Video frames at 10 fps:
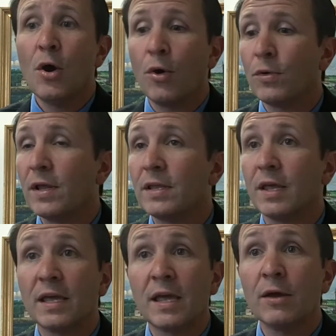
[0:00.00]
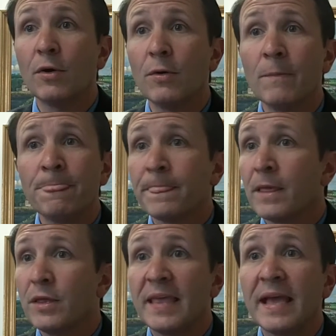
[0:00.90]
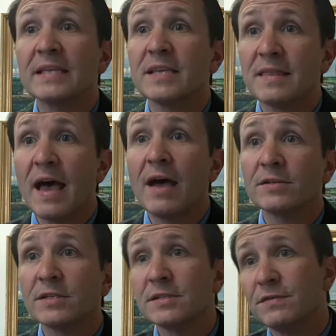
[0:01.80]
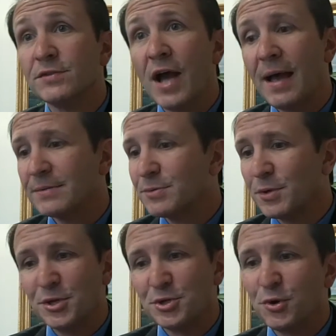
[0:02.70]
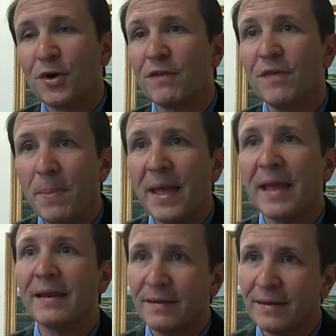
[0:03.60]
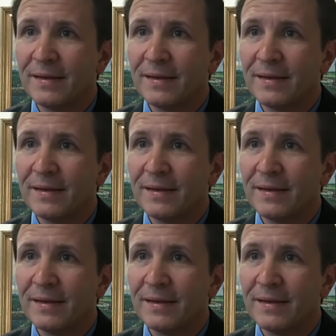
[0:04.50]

only to kill tens of thousands of jobs with the stroke of a pen.